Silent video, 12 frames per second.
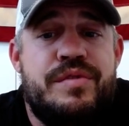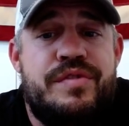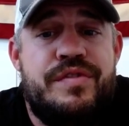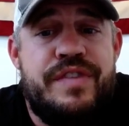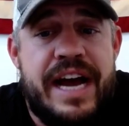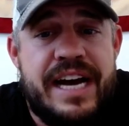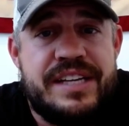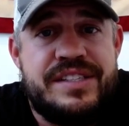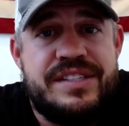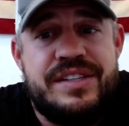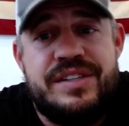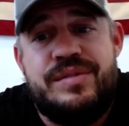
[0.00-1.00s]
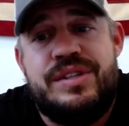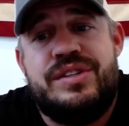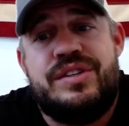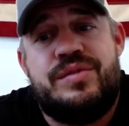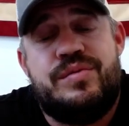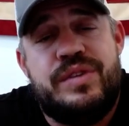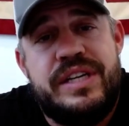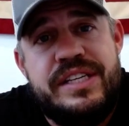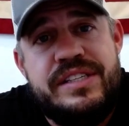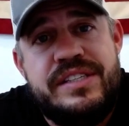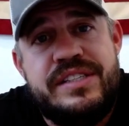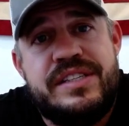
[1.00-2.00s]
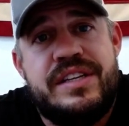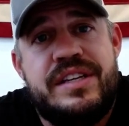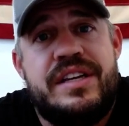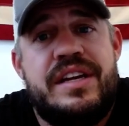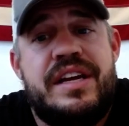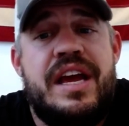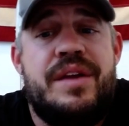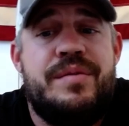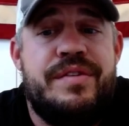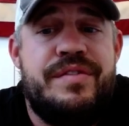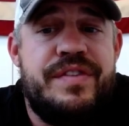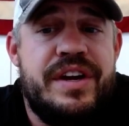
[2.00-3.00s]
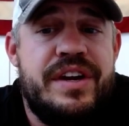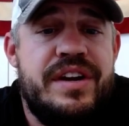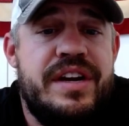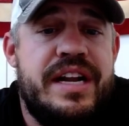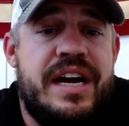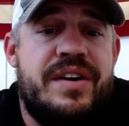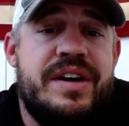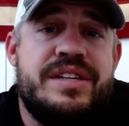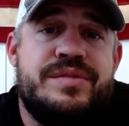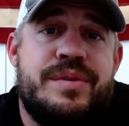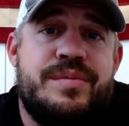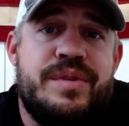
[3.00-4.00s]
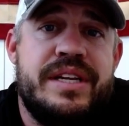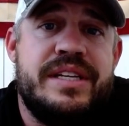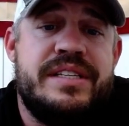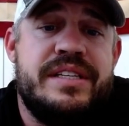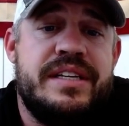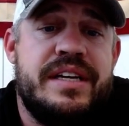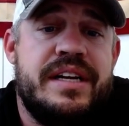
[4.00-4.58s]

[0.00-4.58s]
fast, we took risks, and we figured it out as we went.